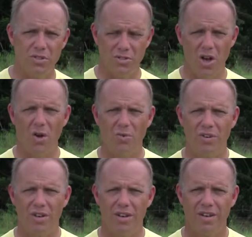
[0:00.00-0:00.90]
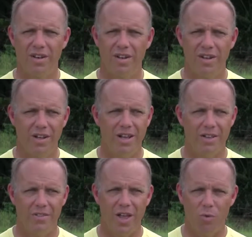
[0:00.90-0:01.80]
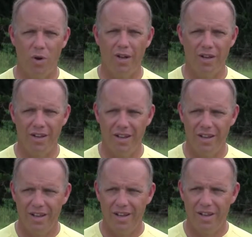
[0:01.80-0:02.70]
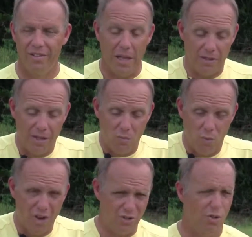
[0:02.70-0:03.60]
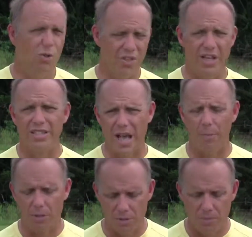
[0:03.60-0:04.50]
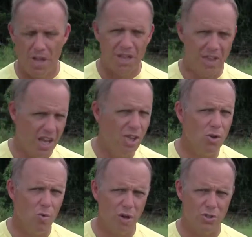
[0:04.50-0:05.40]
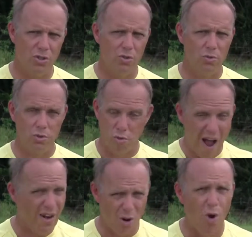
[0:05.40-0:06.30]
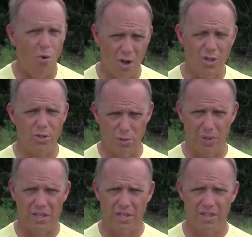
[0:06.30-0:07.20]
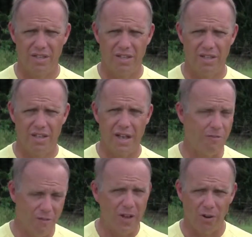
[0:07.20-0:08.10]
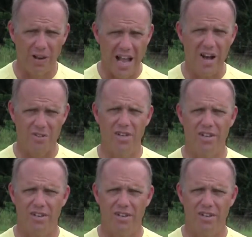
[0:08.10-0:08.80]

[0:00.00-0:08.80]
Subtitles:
in the zone, they want two things happens. They either want to try to hold on to it and figure it out,